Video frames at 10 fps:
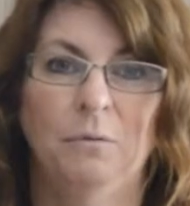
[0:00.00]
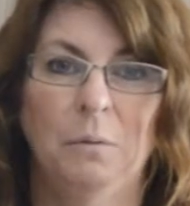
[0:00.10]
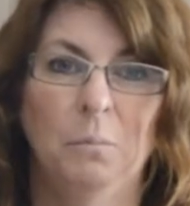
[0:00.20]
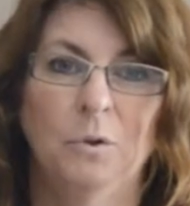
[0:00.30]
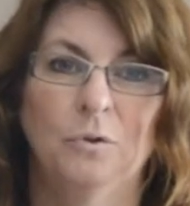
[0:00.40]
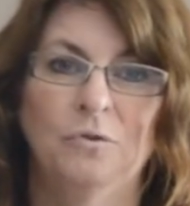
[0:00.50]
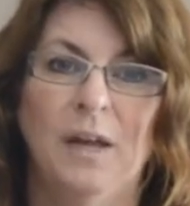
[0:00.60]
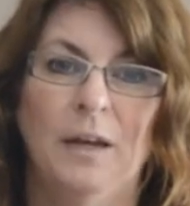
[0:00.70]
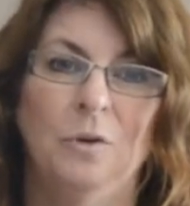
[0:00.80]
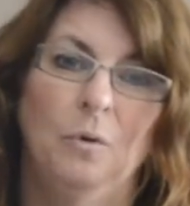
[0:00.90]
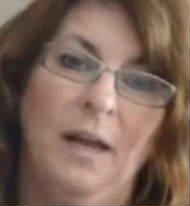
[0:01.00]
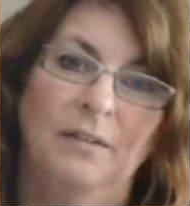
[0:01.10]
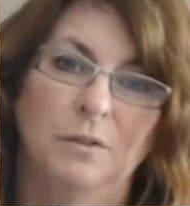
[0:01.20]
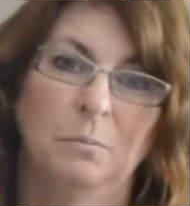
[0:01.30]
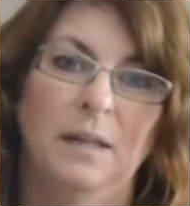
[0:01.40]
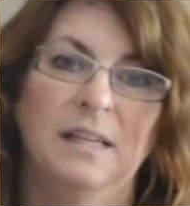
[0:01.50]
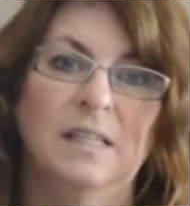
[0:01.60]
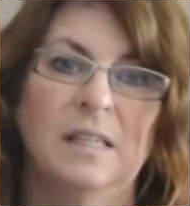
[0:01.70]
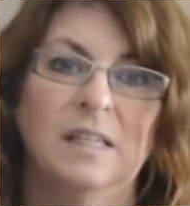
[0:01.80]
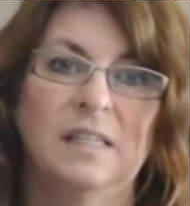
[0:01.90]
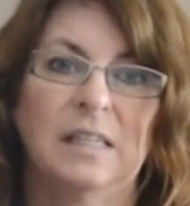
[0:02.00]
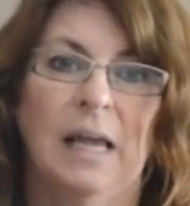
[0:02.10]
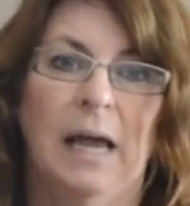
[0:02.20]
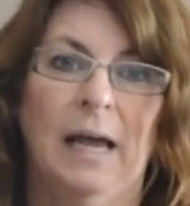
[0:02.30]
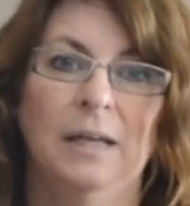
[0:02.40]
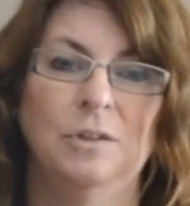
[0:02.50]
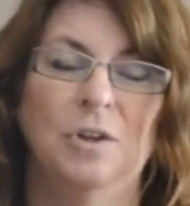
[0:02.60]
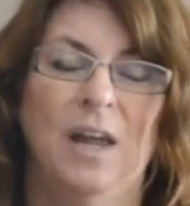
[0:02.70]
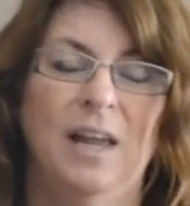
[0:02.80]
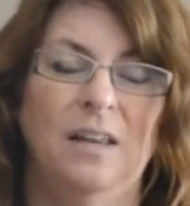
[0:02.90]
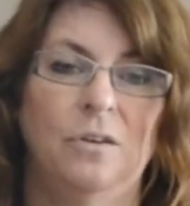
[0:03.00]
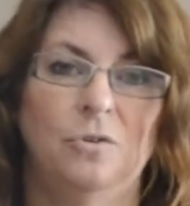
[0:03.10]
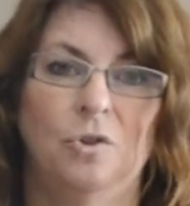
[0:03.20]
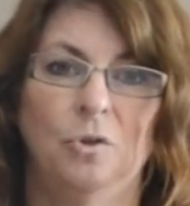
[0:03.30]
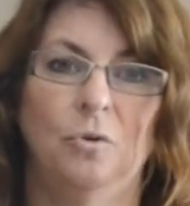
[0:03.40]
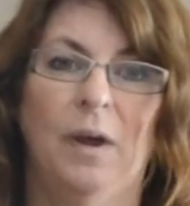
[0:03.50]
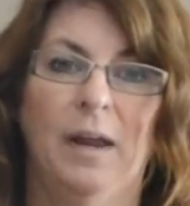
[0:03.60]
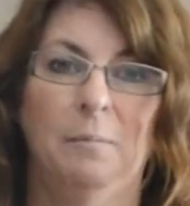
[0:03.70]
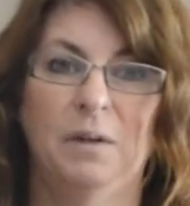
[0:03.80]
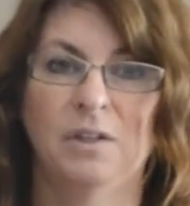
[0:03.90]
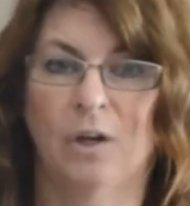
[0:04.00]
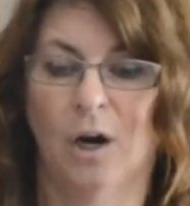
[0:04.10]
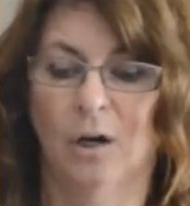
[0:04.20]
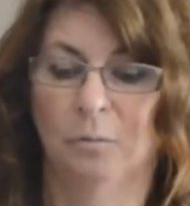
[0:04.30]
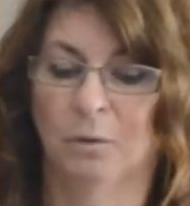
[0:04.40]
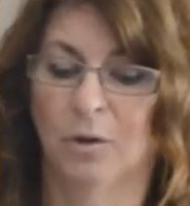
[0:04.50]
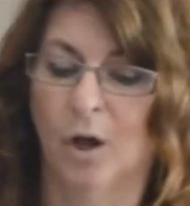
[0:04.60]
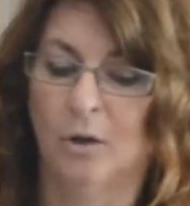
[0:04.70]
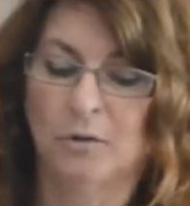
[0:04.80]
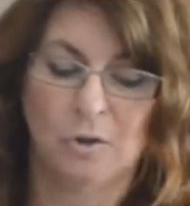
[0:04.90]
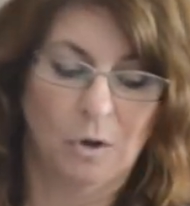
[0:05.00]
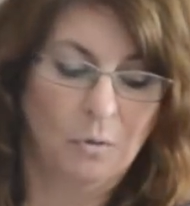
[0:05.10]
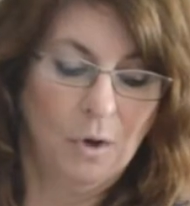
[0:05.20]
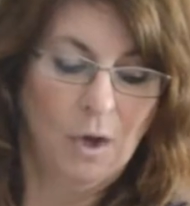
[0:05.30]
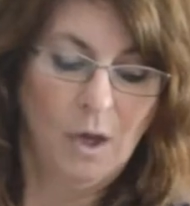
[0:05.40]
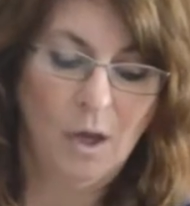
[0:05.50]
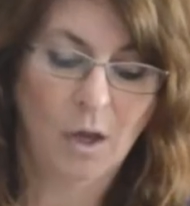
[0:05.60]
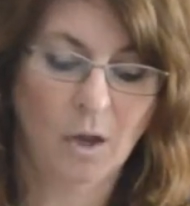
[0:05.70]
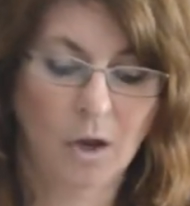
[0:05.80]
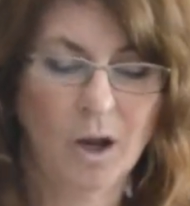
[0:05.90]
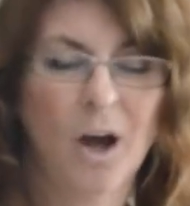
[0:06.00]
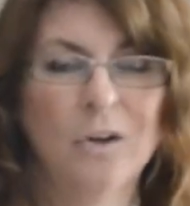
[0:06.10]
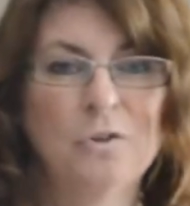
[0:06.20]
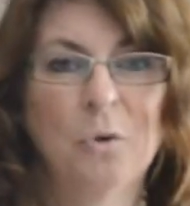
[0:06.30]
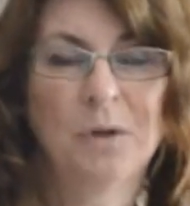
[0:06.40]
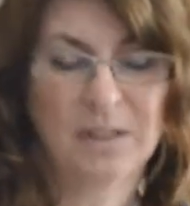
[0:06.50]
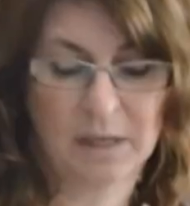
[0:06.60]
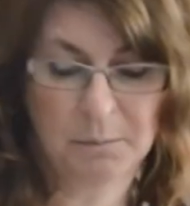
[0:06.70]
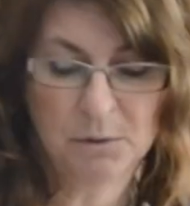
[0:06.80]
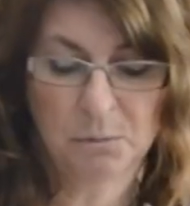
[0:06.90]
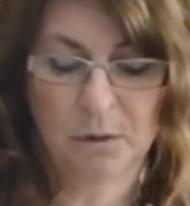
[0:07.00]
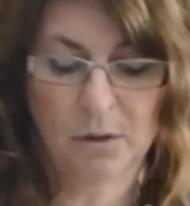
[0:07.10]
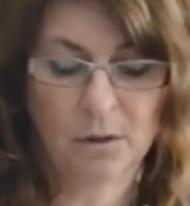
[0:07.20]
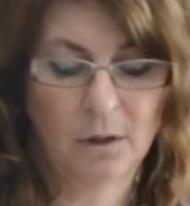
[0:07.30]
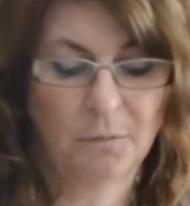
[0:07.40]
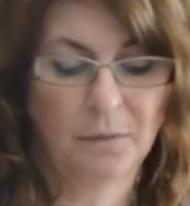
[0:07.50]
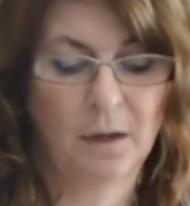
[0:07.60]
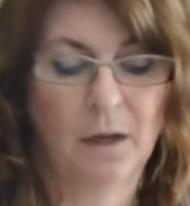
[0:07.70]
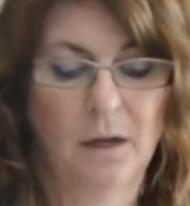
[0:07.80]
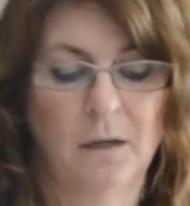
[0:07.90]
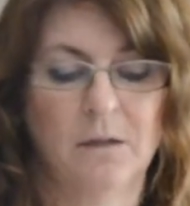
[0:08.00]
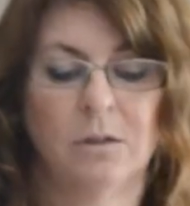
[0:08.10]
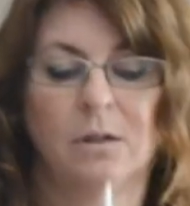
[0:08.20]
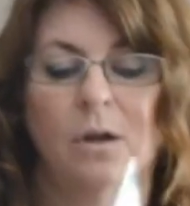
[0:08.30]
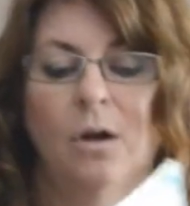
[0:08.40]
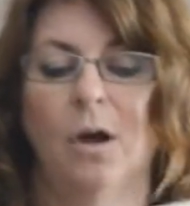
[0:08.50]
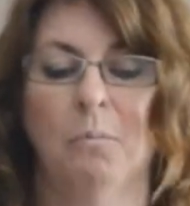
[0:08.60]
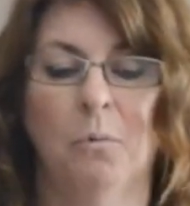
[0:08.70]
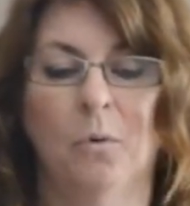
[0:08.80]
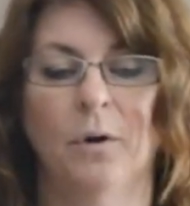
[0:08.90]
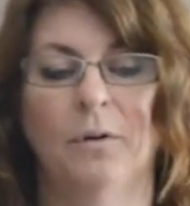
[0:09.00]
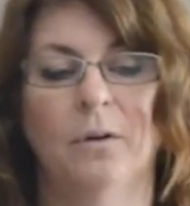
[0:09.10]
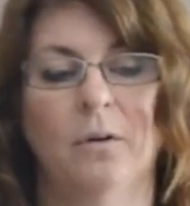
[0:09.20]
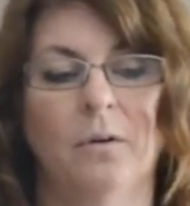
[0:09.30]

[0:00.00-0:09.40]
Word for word: removed and you will have to place this on to a piece of cardboard also. Also acceptable is a board,